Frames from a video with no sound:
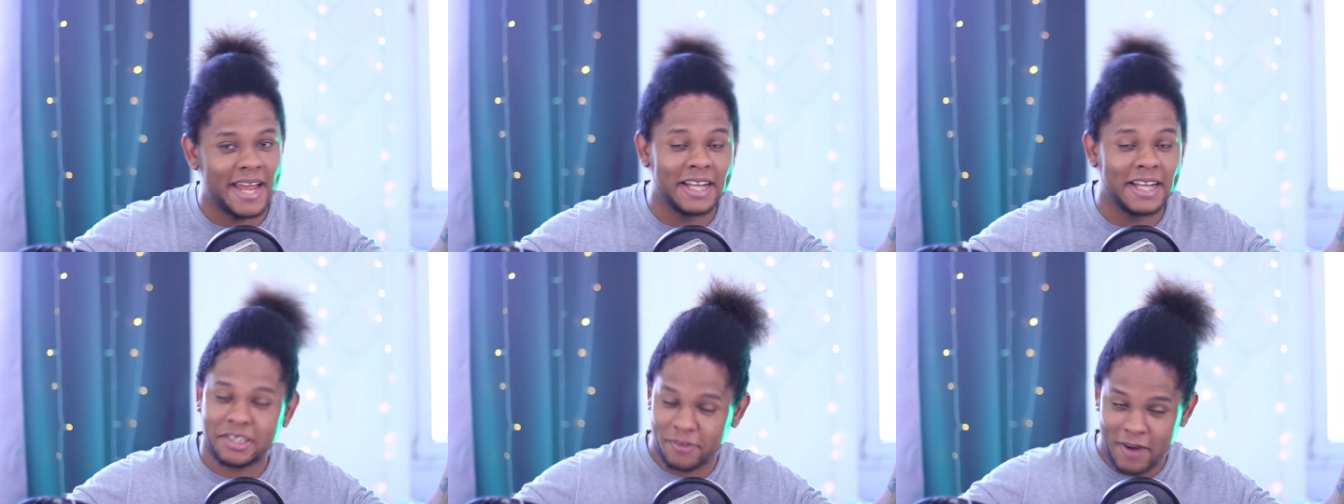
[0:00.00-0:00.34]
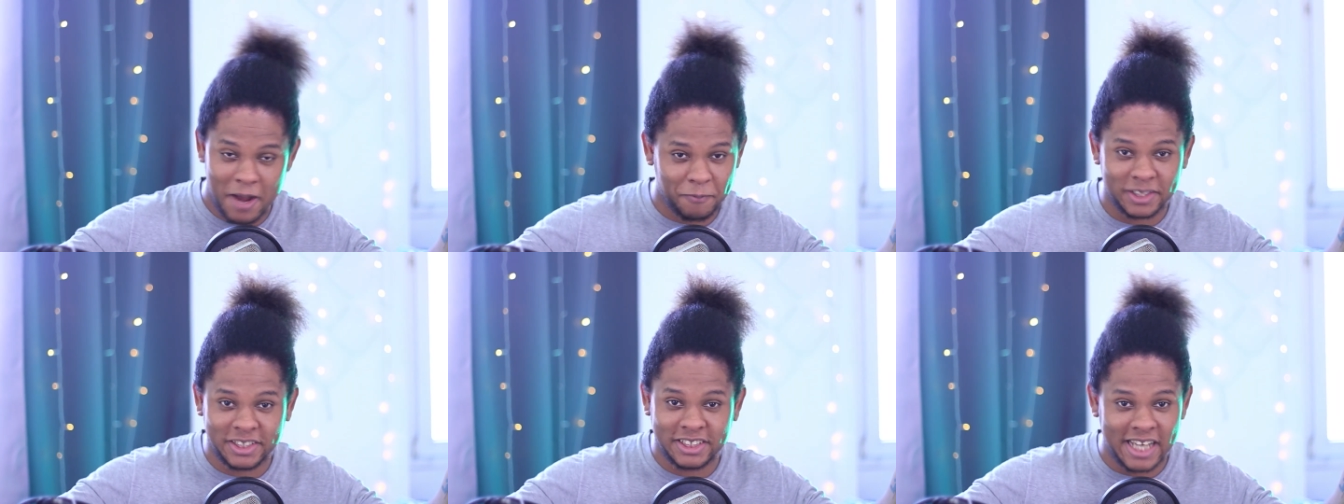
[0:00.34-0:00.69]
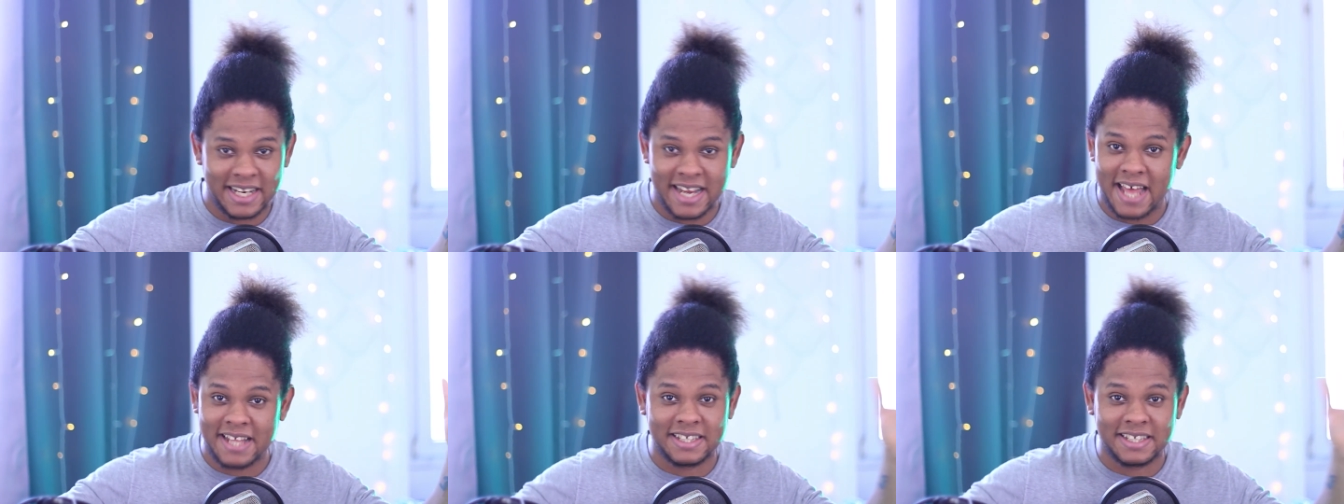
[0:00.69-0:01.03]
interact with
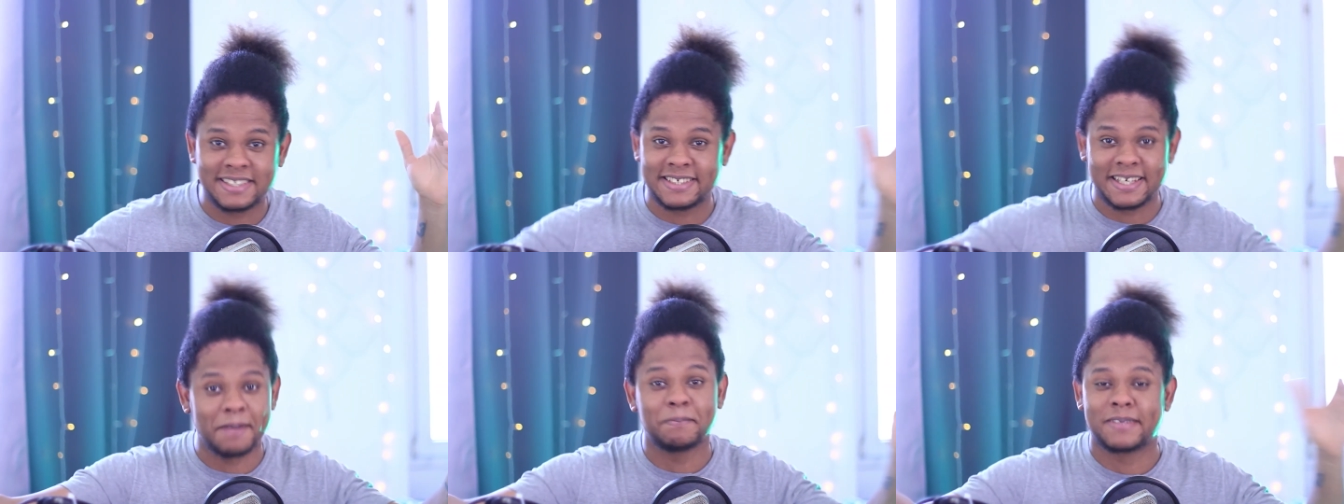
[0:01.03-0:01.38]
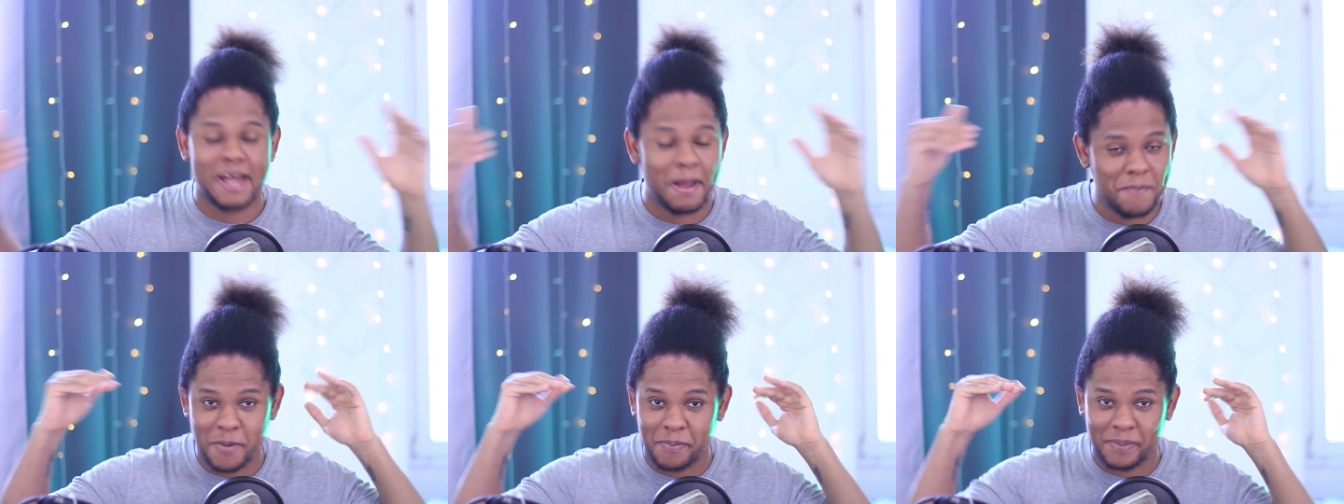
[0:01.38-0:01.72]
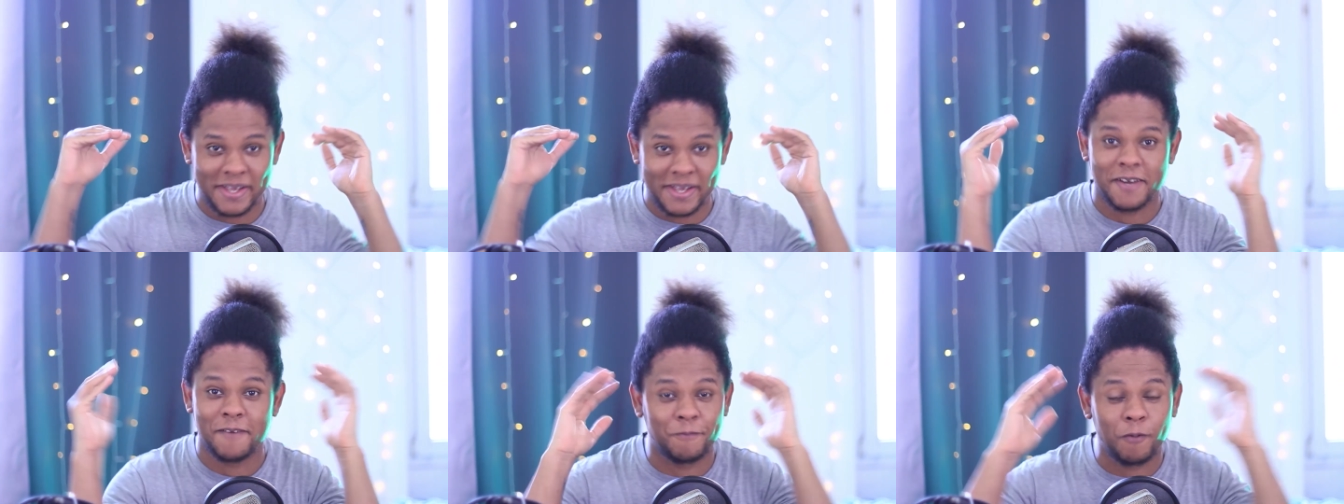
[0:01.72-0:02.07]
chat at the same time you're
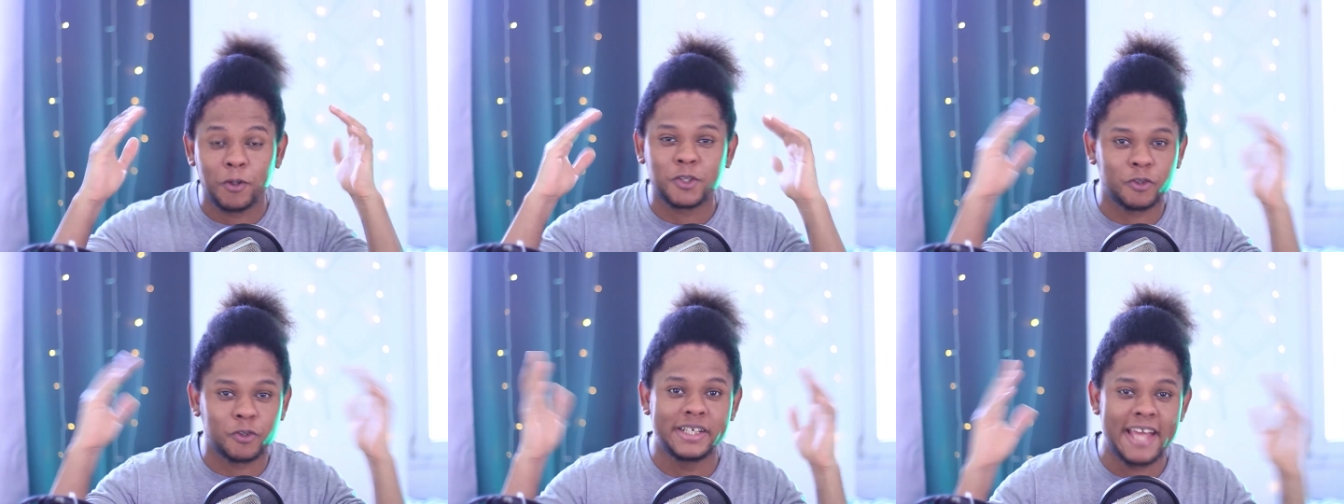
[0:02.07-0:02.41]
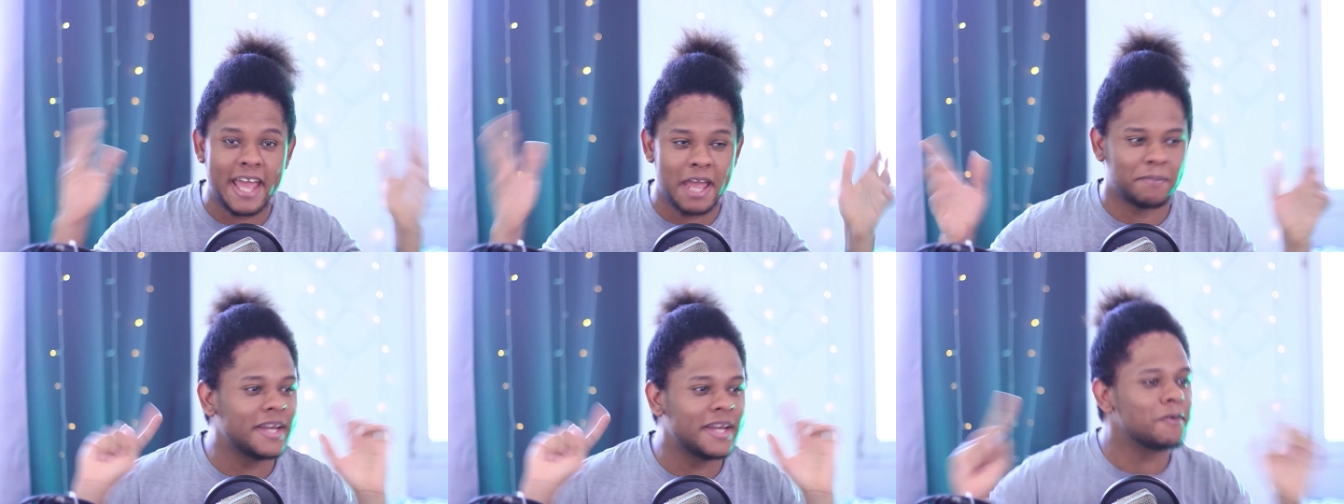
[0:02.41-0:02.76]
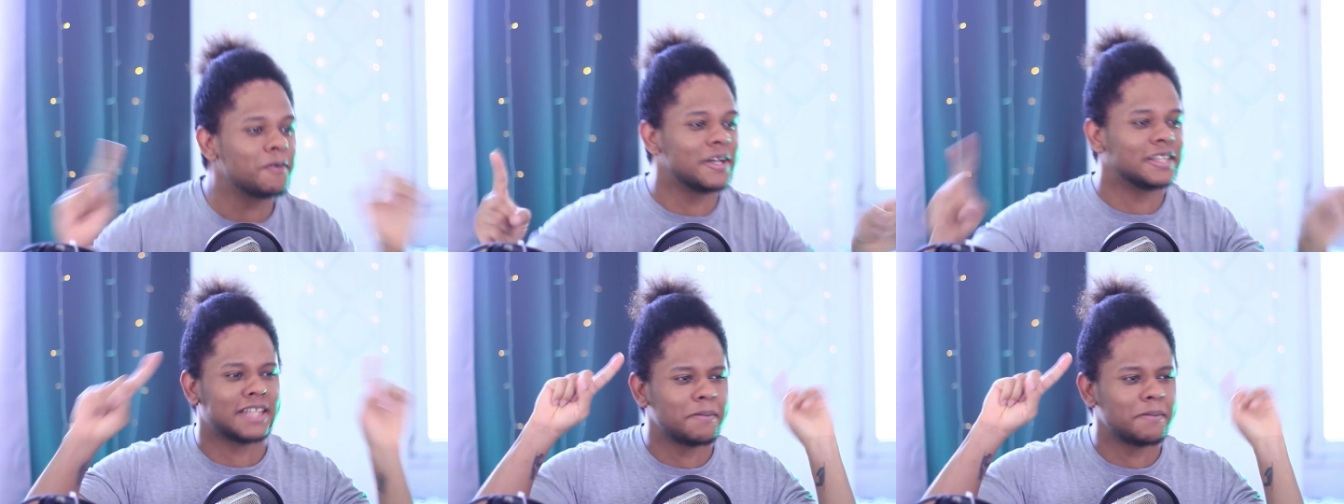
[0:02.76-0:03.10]
playing a full screen game.
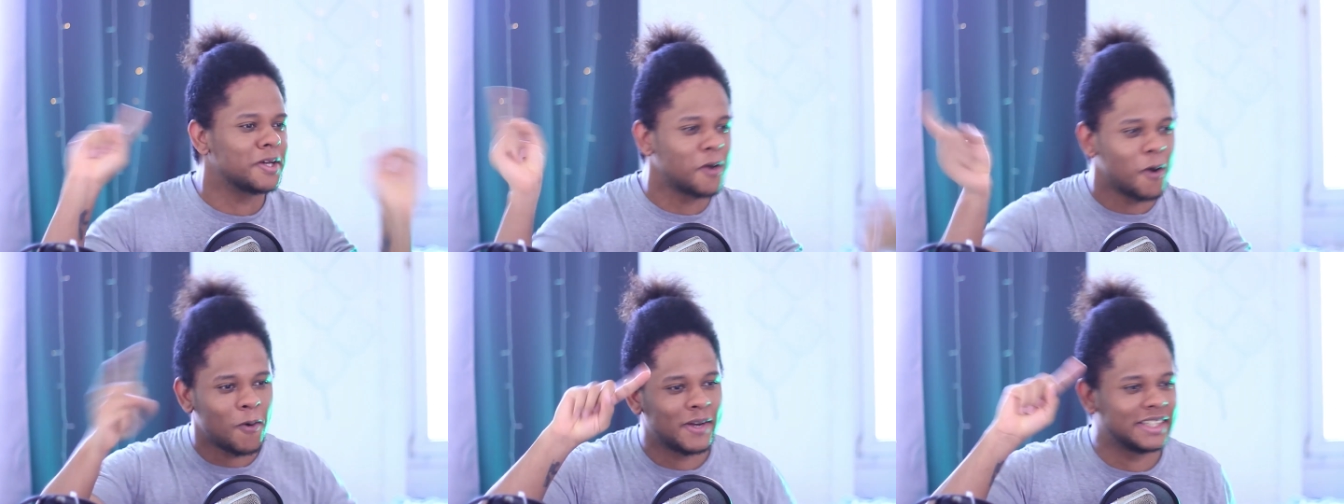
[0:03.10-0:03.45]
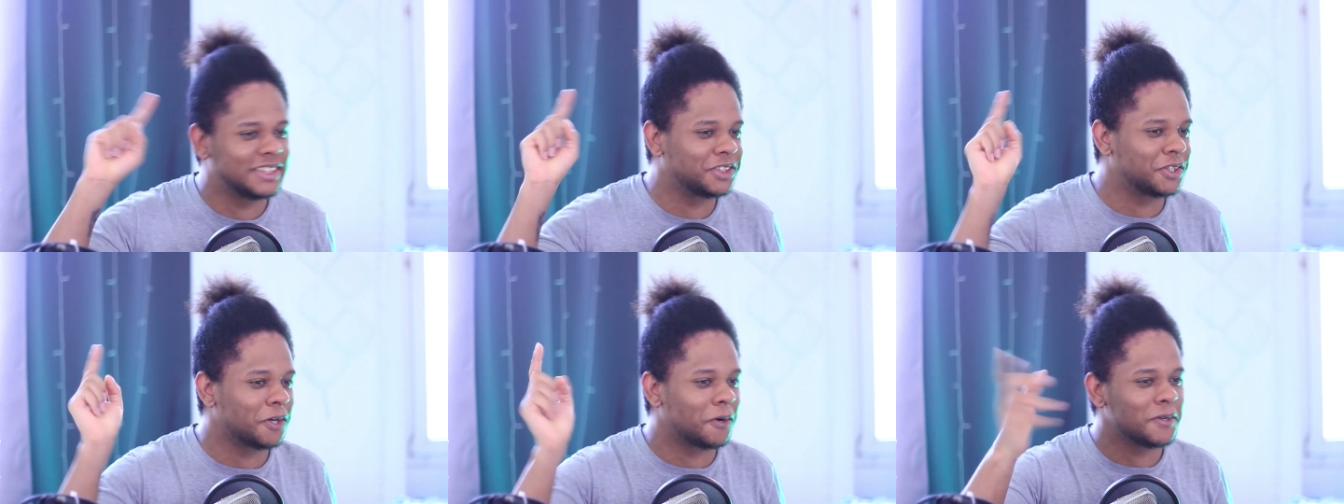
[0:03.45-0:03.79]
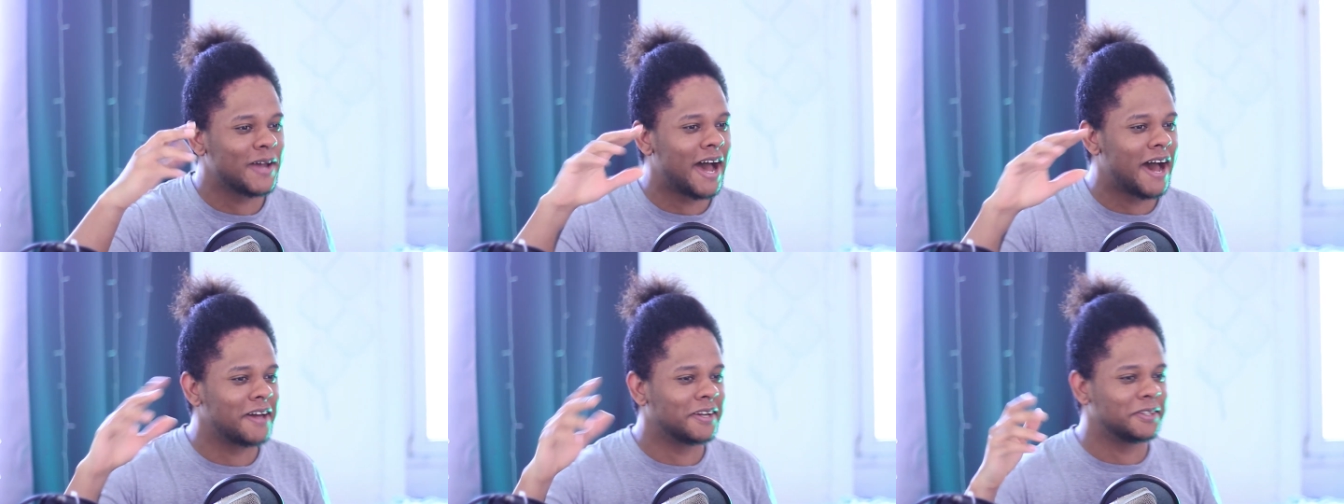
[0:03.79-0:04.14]
Anyways, let me go and show
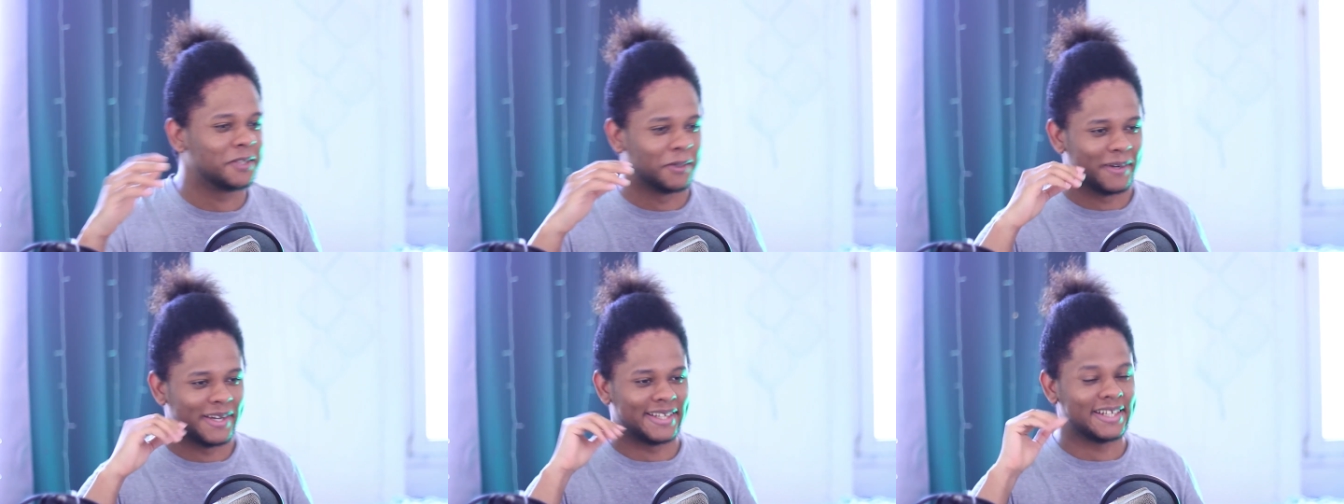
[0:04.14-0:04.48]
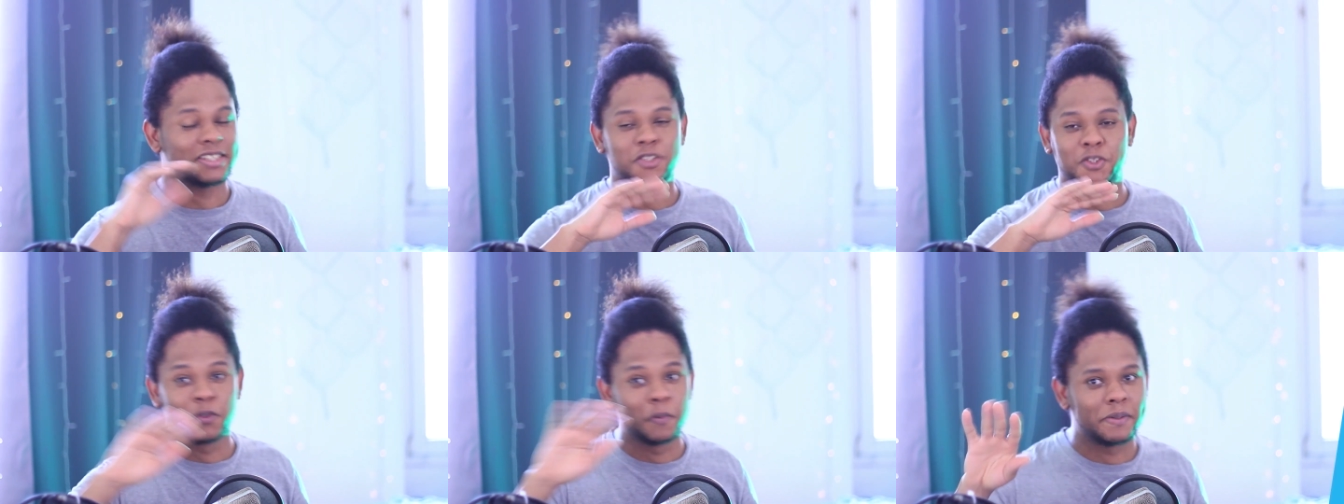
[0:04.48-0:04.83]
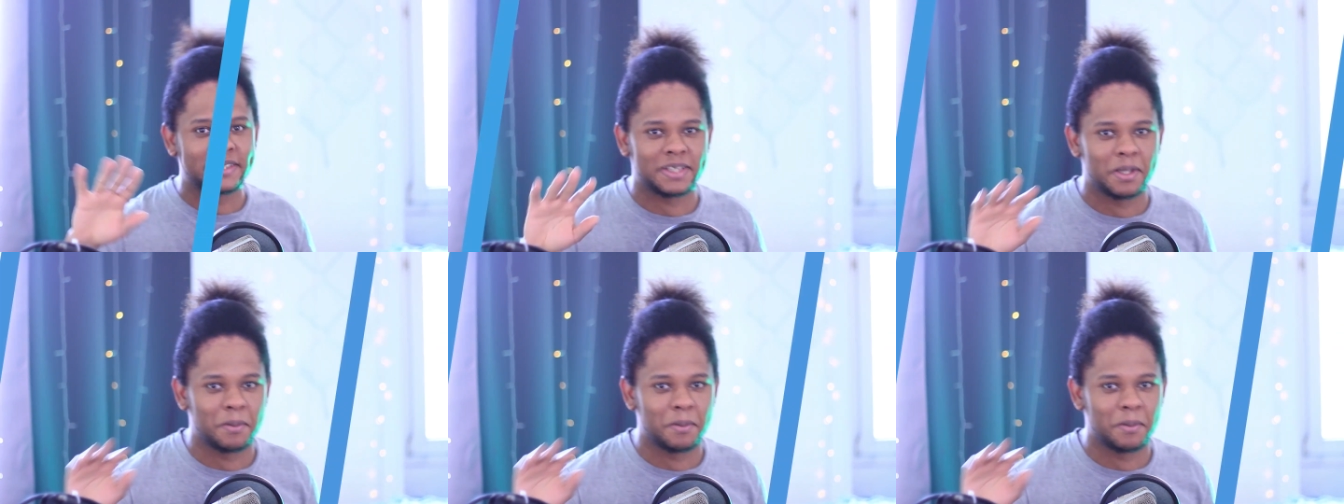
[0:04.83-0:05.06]
you how to do it. It's super